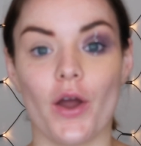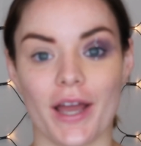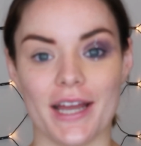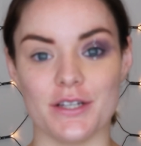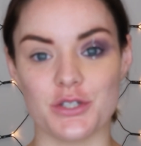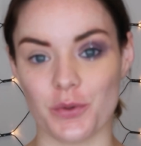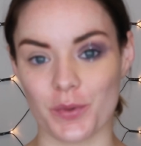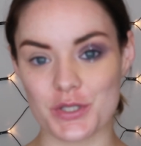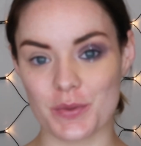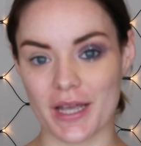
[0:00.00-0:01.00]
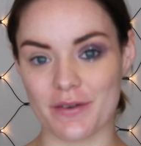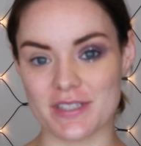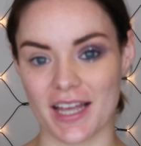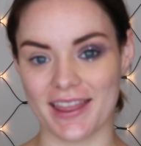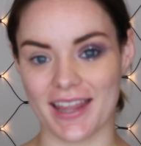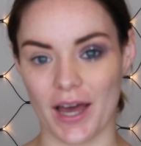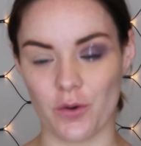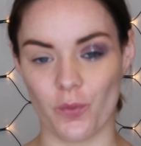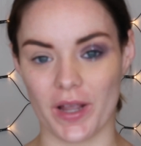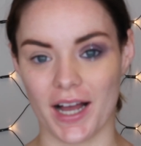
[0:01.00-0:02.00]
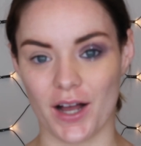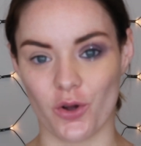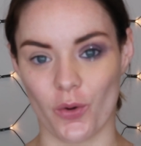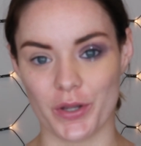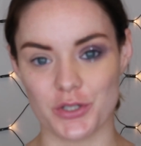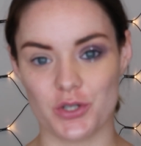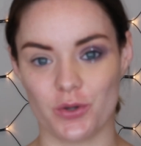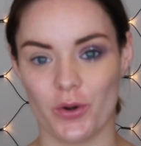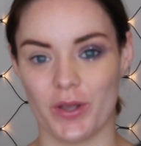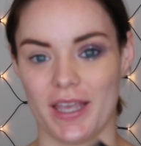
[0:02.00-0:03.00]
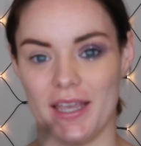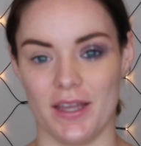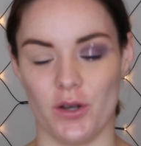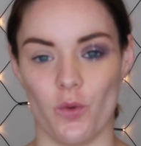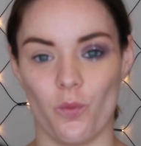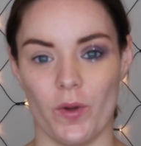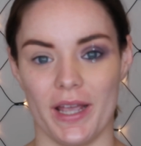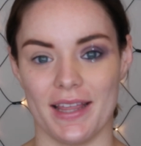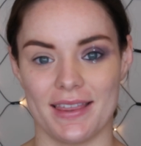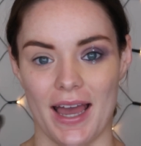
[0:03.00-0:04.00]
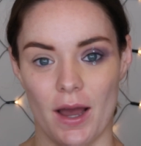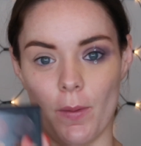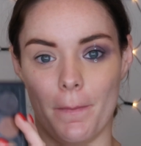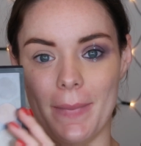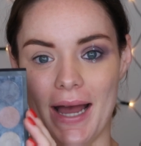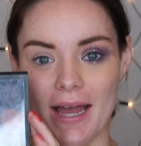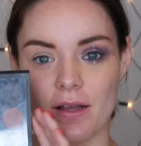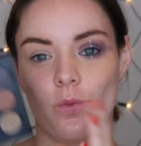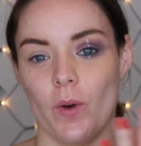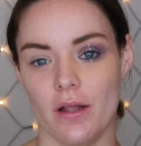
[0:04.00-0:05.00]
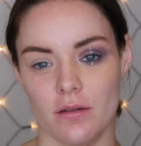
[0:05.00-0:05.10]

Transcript: Okay, so once we have done that, we are going to go in with our MAC,